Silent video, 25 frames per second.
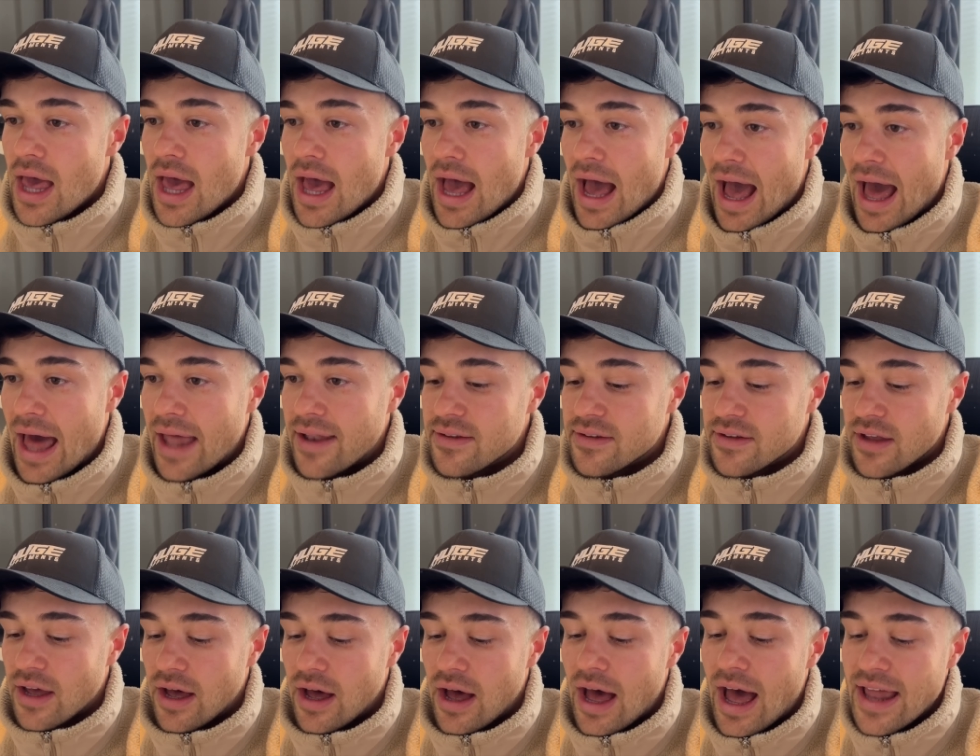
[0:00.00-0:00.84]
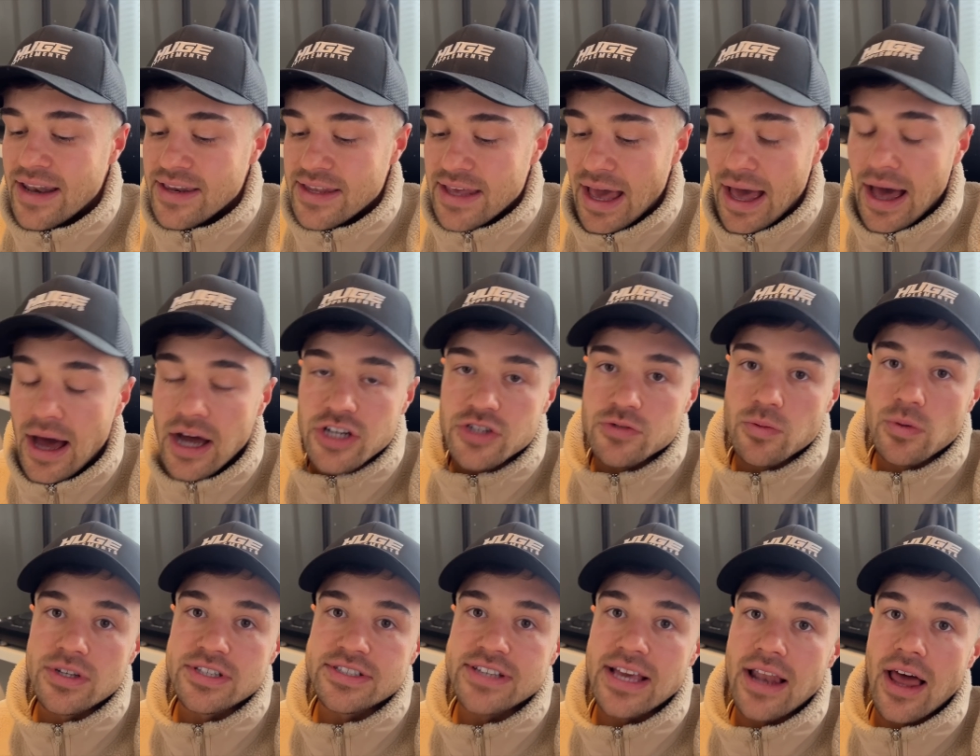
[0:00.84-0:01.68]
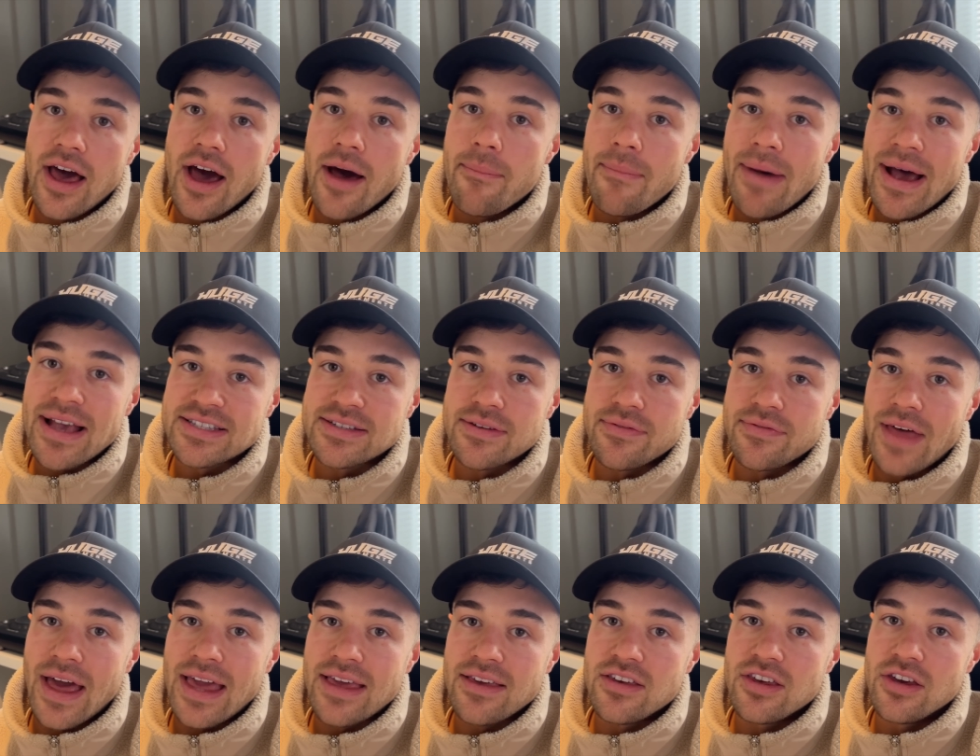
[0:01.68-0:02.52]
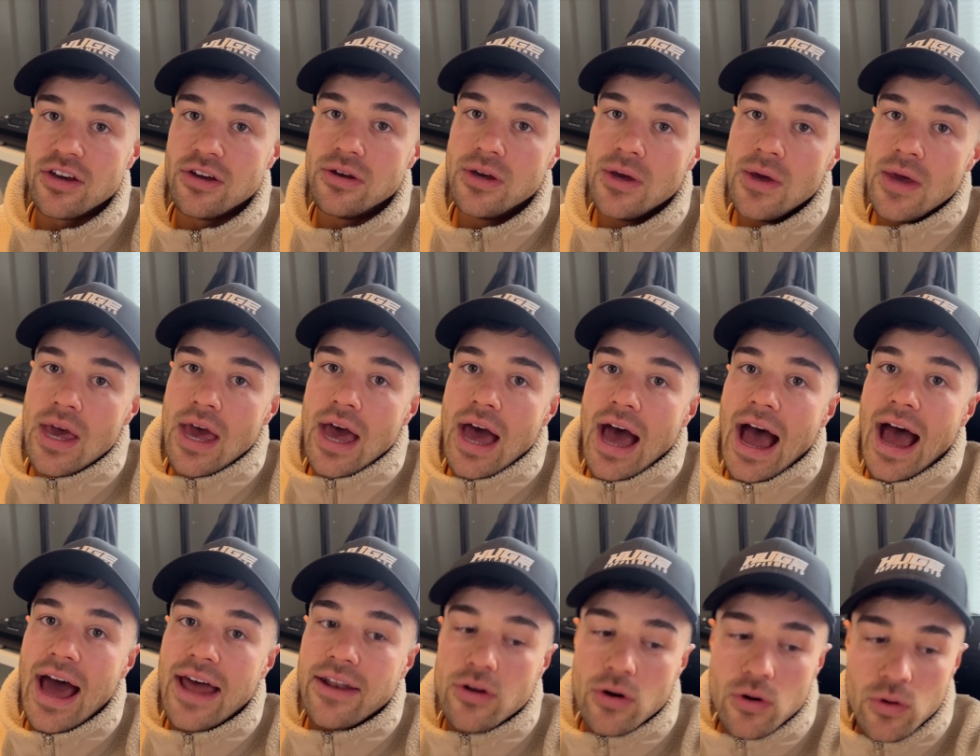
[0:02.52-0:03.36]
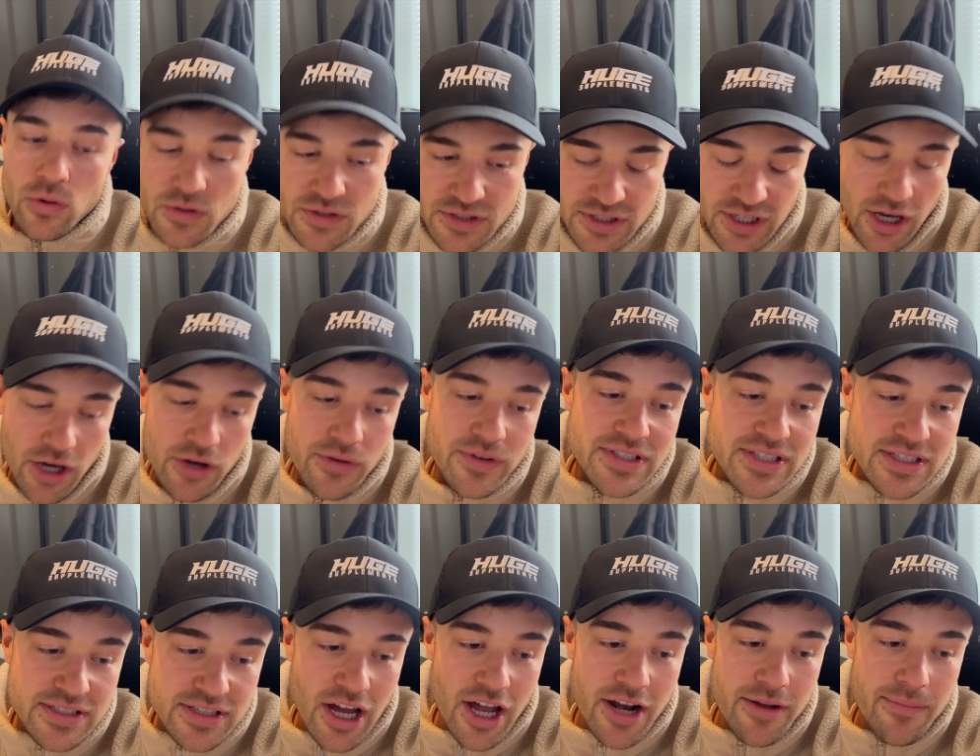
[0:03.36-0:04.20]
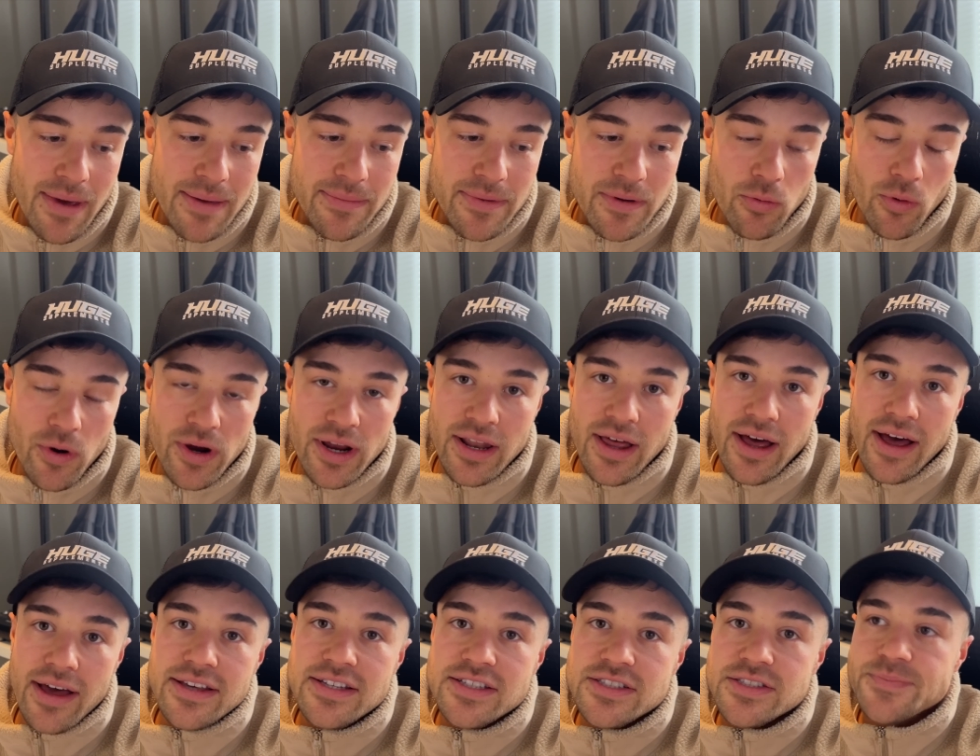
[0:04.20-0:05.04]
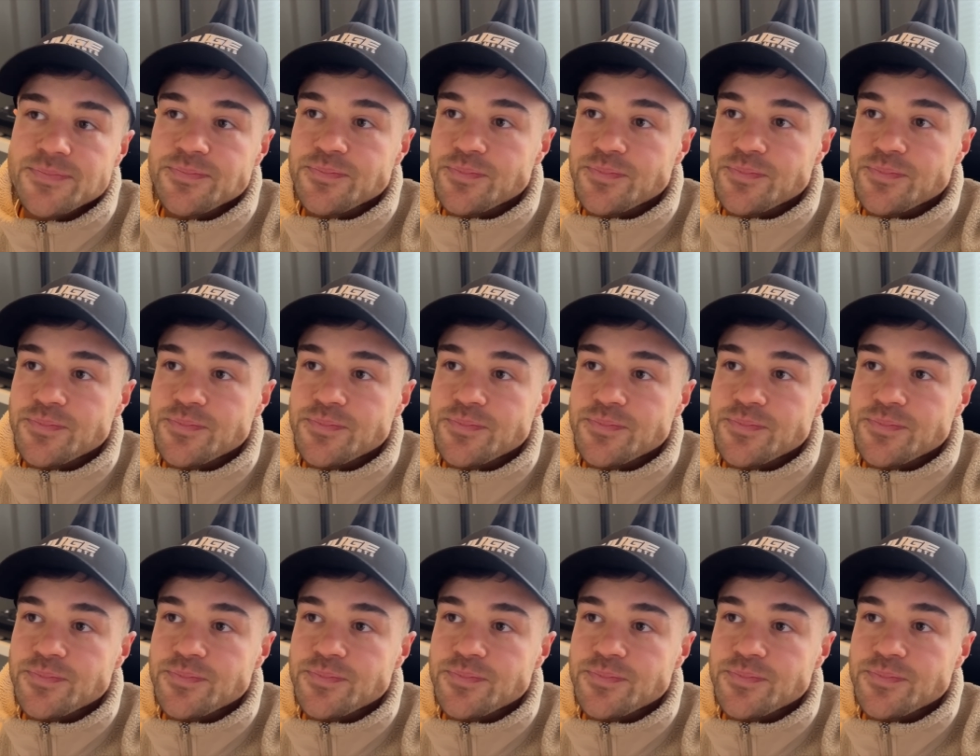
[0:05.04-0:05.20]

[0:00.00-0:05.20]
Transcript: And uh, and yeah, I just want to say like a massive thank you. And also, this has kind of made me realize